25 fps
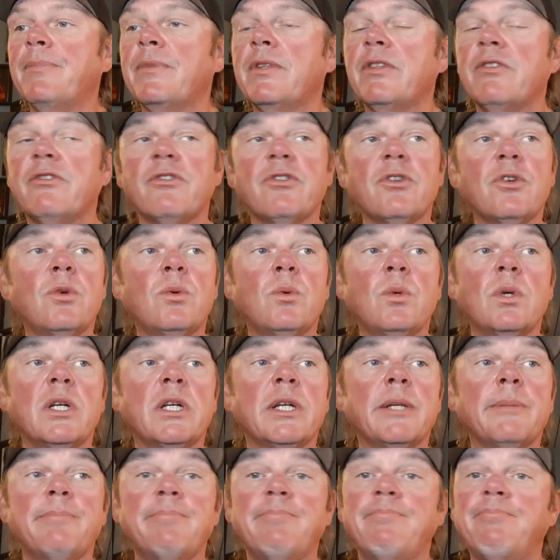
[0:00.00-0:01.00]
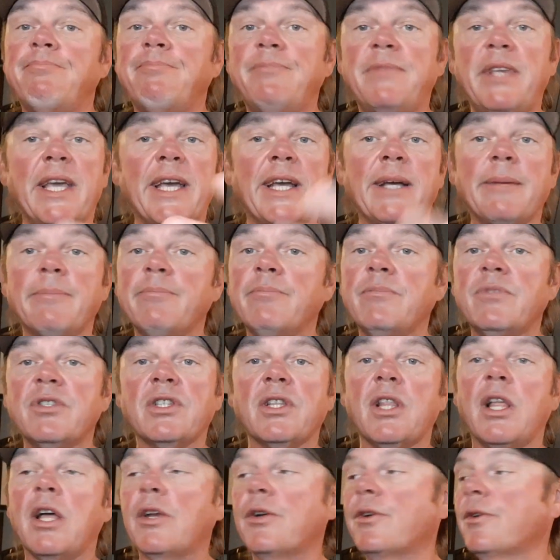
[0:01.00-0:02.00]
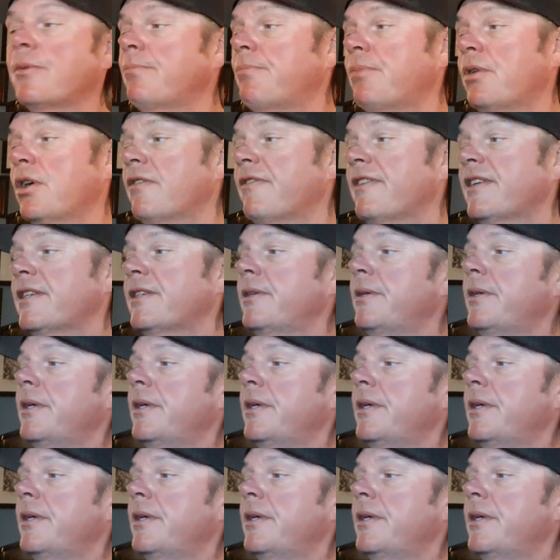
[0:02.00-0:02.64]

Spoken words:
So, yeah, Slaughter. Perfect.